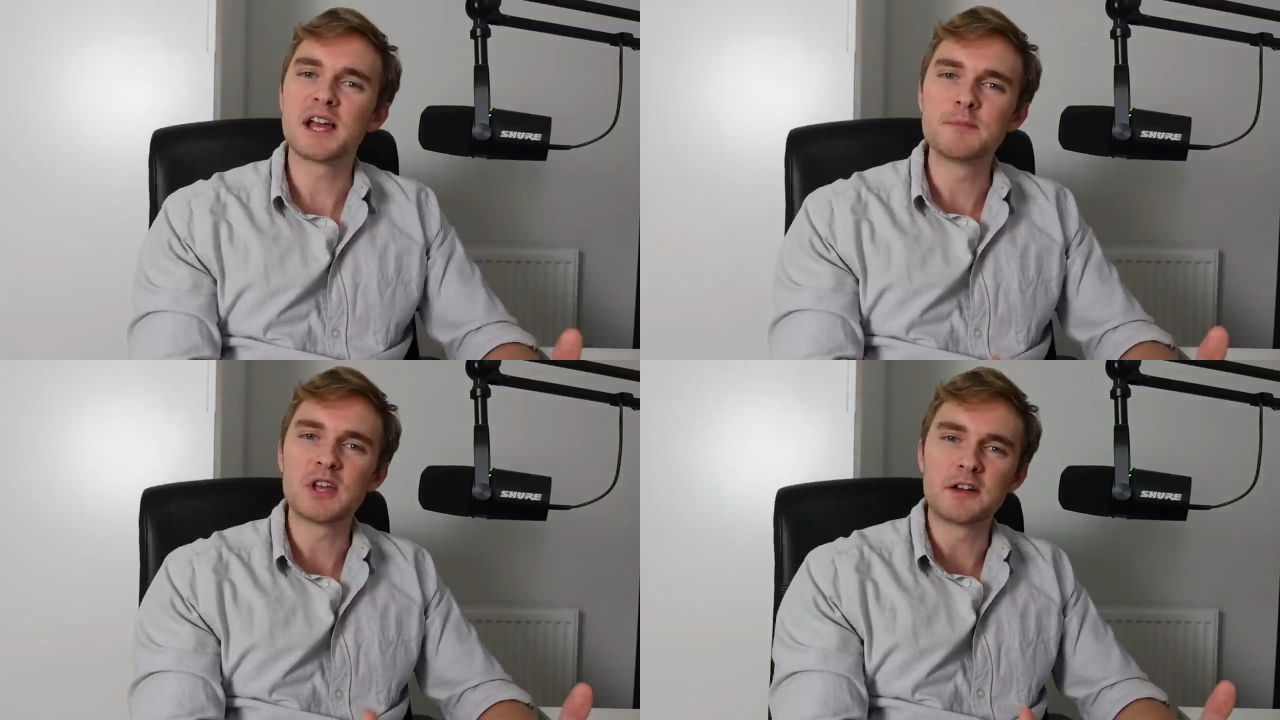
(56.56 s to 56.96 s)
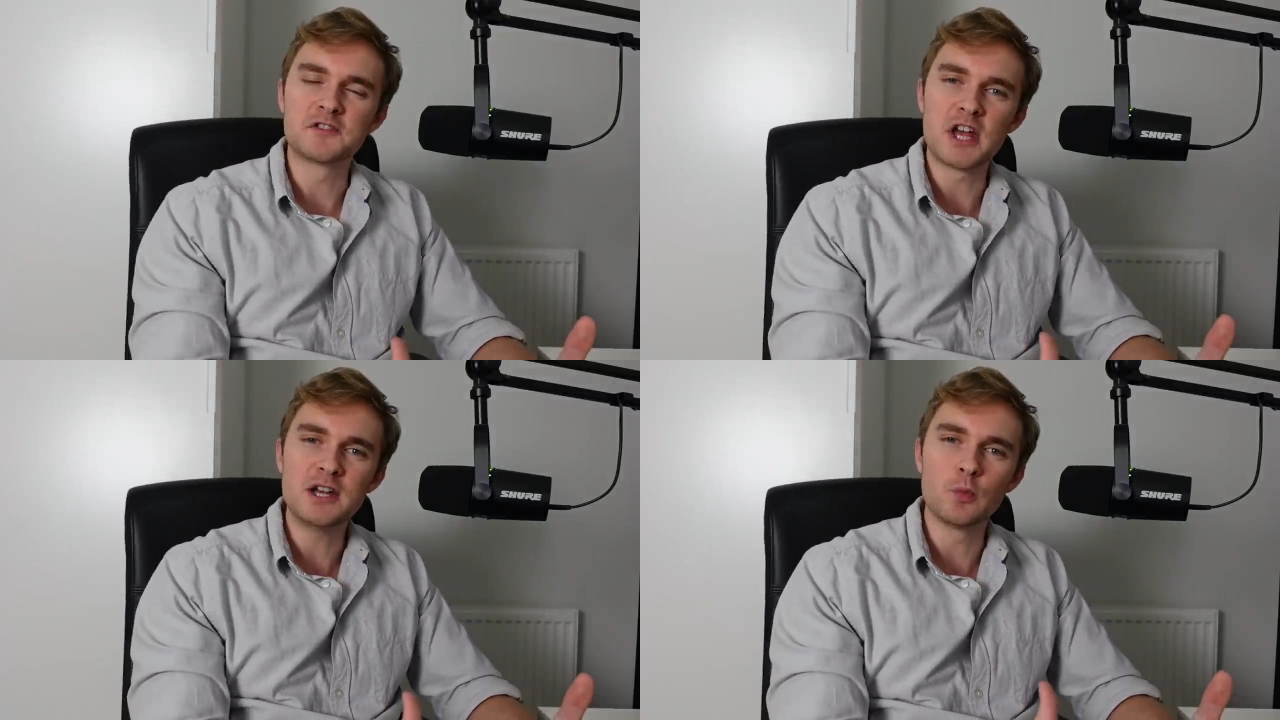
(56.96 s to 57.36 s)
times out of
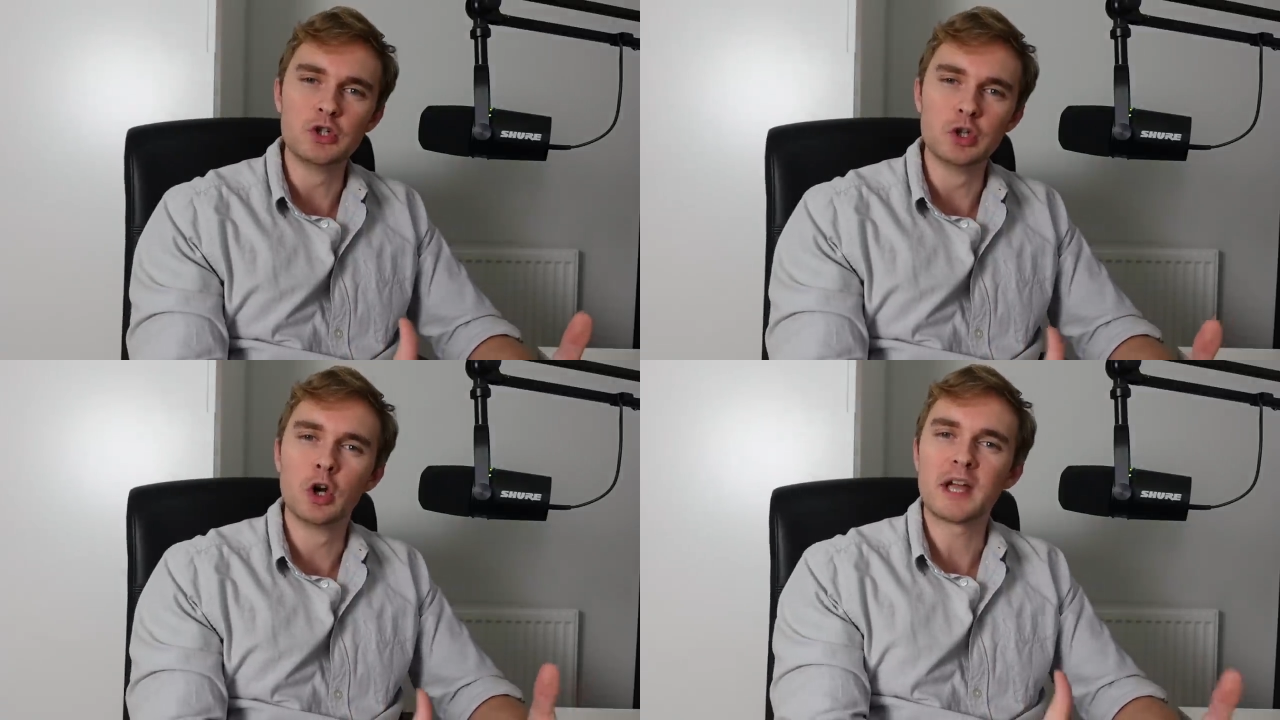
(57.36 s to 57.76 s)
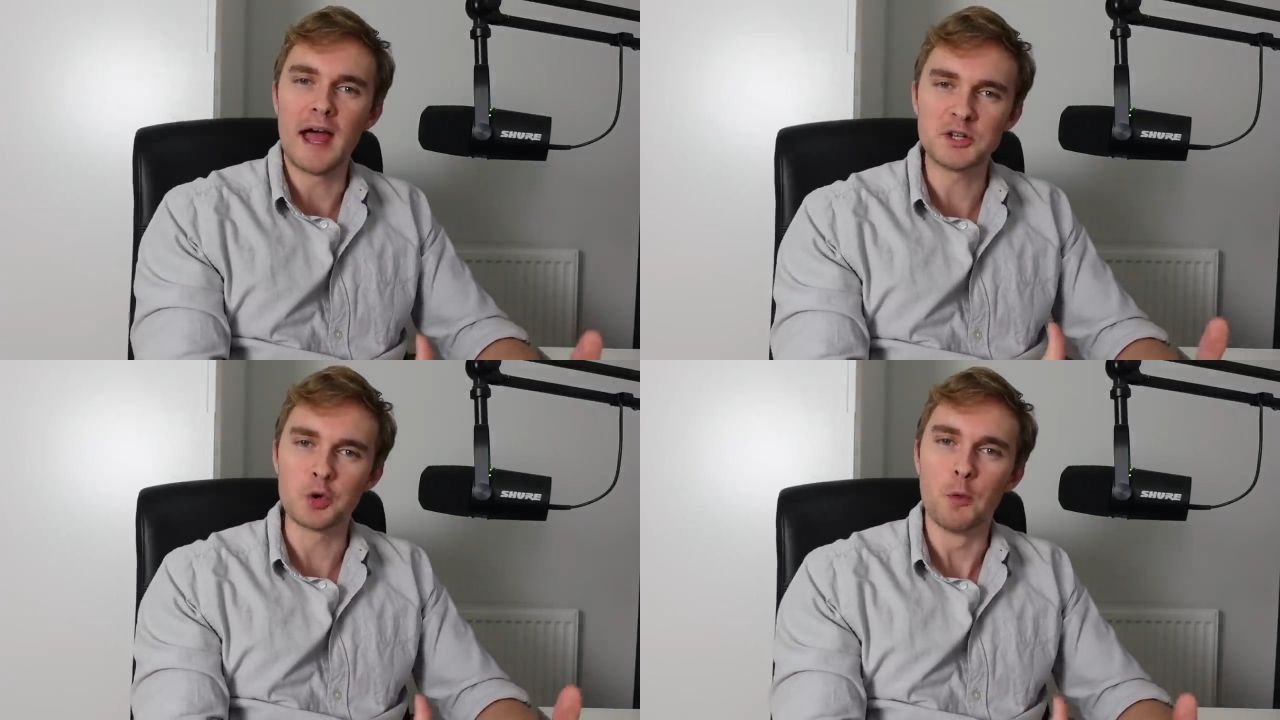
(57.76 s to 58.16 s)
ten, when you look
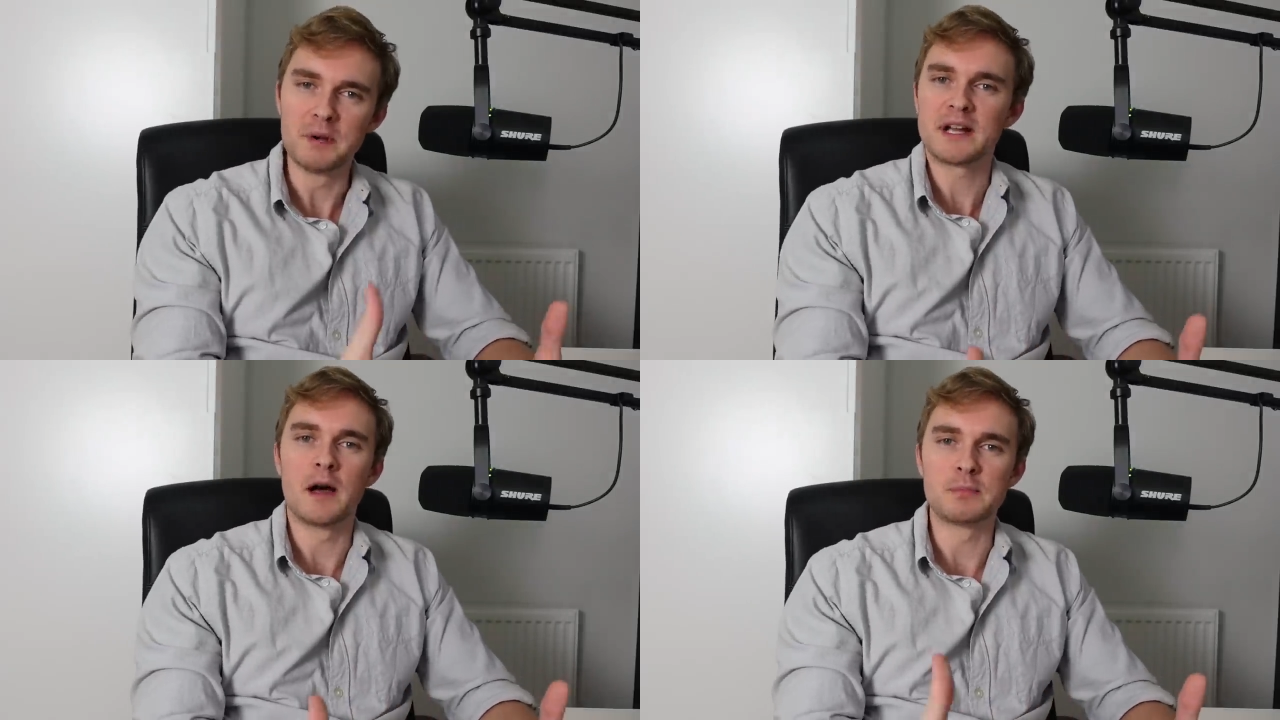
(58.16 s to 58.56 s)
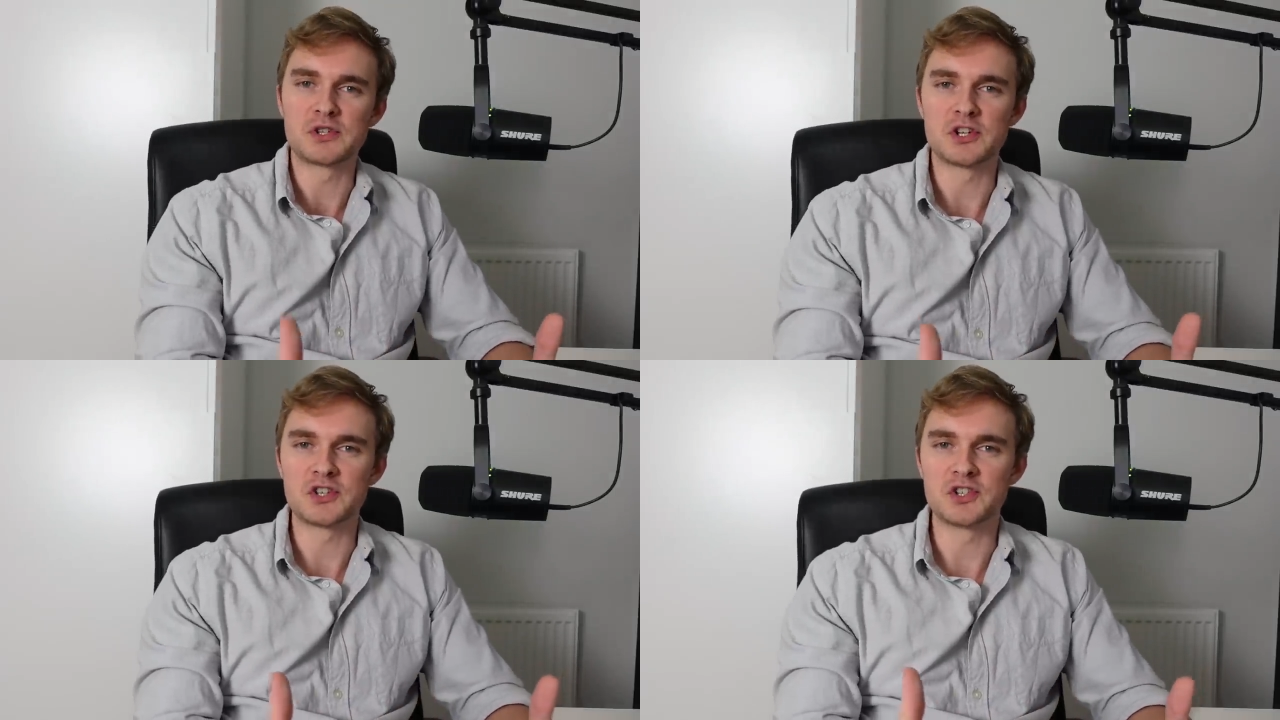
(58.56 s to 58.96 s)
at or pick up a
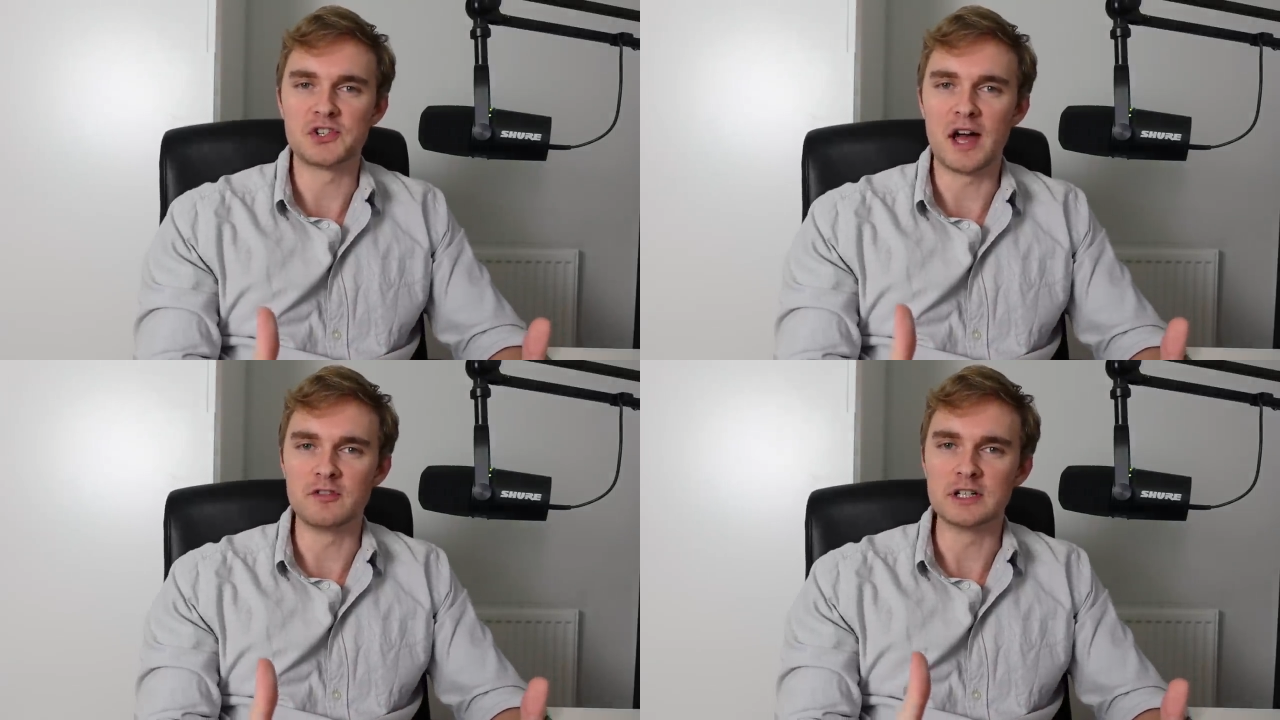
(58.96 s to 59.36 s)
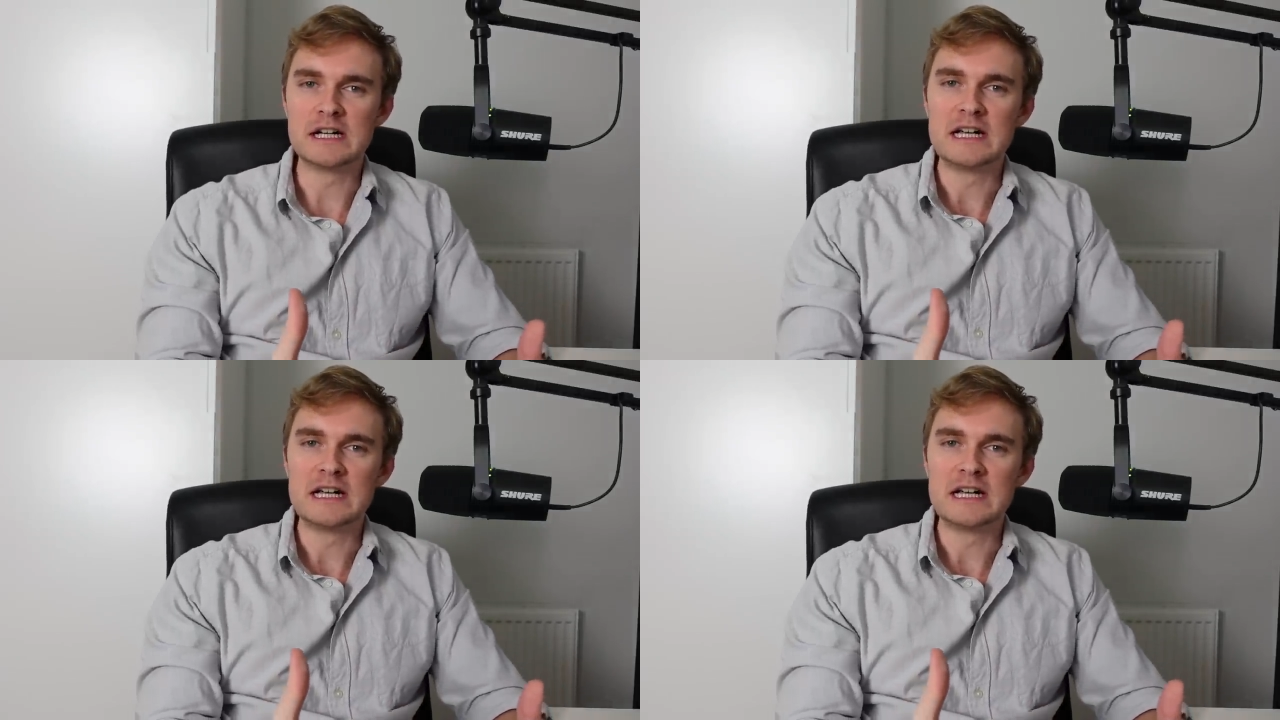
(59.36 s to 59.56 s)
citizen diver,